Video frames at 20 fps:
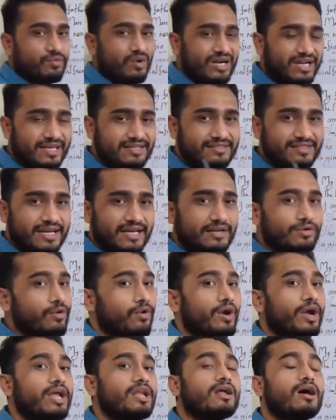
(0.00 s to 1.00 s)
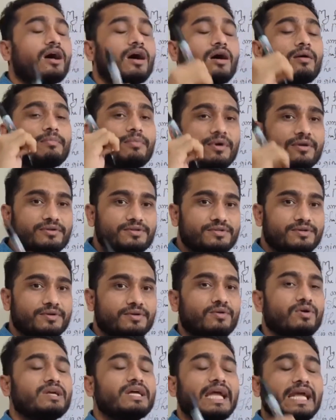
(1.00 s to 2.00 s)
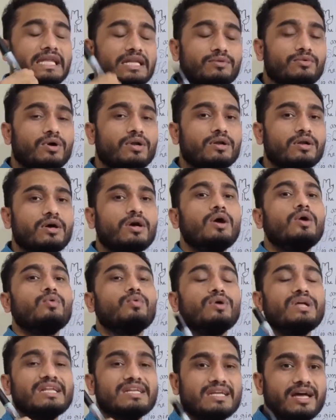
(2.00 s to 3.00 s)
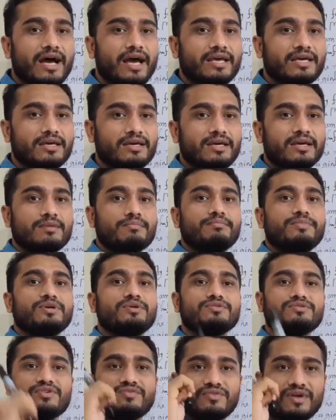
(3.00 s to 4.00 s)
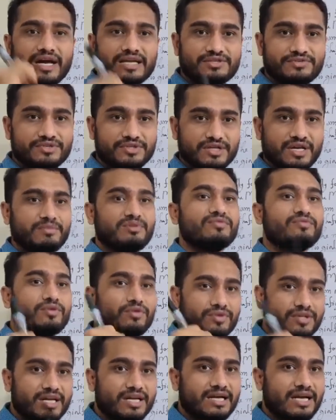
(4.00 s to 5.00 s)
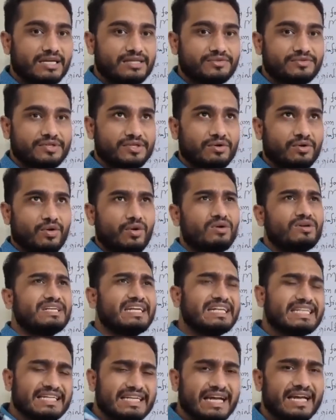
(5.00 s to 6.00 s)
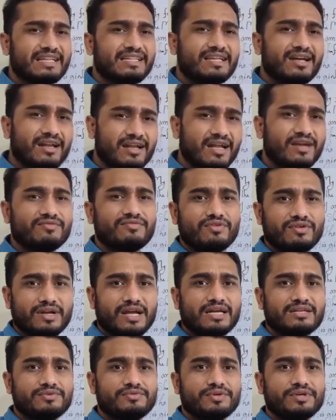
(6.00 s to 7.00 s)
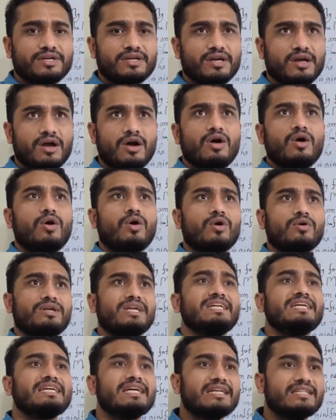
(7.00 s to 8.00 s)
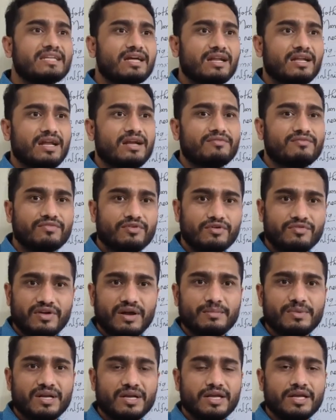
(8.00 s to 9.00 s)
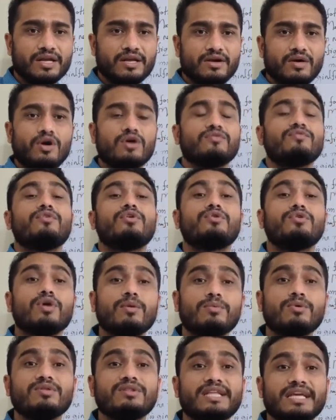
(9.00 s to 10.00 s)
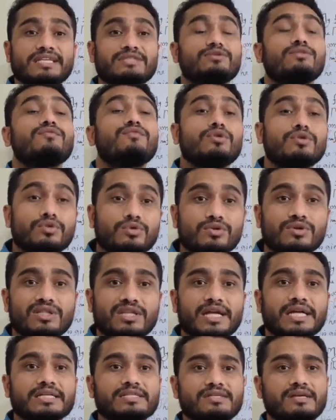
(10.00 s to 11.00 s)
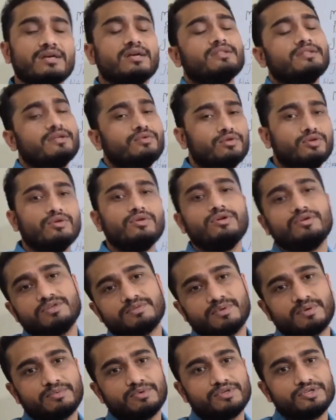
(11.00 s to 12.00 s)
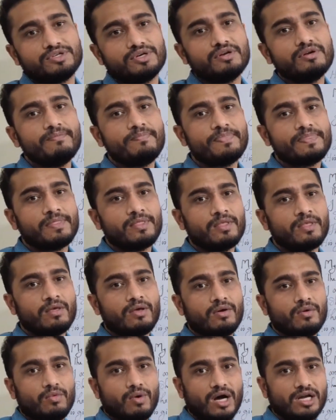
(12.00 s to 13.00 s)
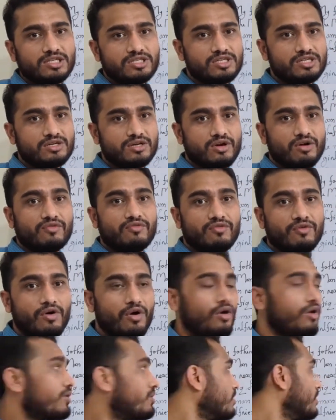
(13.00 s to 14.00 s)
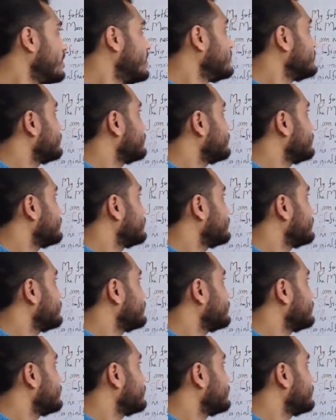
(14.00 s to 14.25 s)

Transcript: So what I said, when a person or anyone will die because of country, I mean for their country, or dedicate their life for country, or dedicate their life for family or for noble things or for good things, then we will use preposition what? For.